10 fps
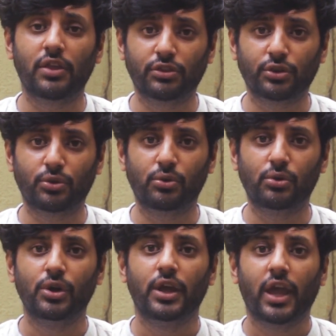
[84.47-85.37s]
and
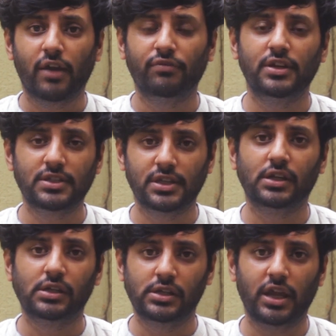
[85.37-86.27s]
throw every
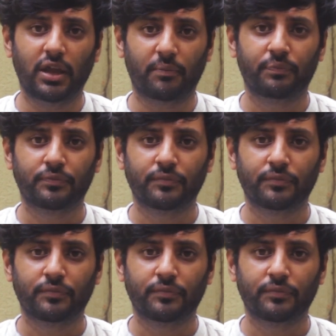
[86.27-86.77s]
single day.